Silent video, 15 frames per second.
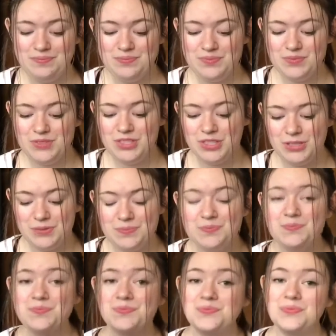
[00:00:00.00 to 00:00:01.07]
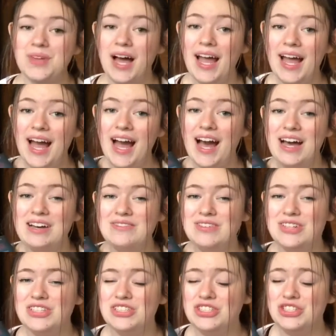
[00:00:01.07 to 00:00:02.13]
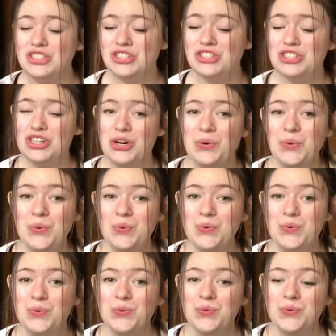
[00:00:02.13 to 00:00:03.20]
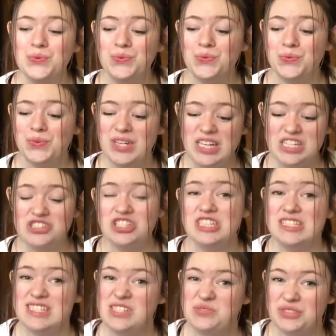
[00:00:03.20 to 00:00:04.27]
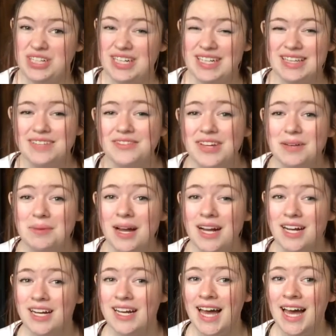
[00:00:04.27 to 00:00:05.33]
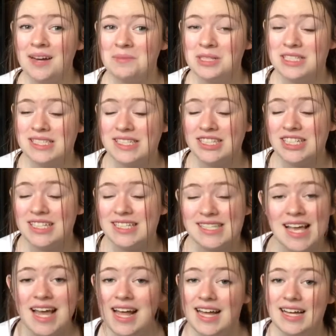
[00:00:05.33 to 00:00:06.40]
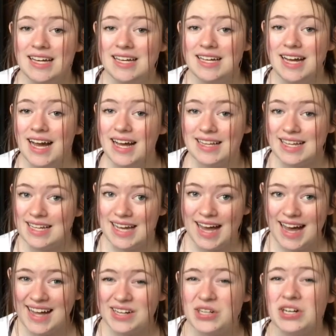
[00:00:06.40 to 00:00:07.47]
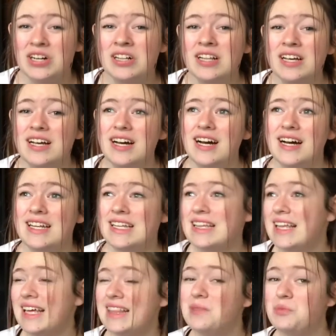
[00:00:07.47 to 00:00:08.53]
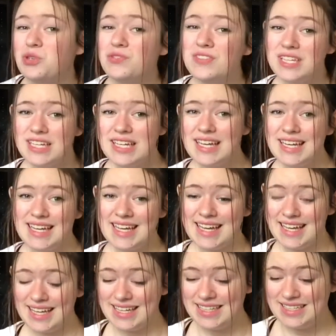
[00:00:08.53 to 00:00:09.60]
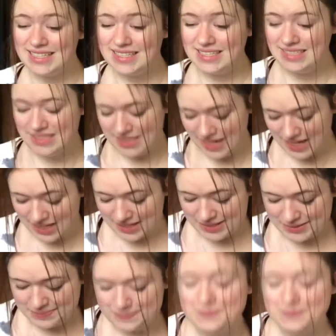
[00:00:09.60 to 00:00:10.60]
So I have no interest in reading the Vampire Academy series, like at all. I didn't like the movie, and I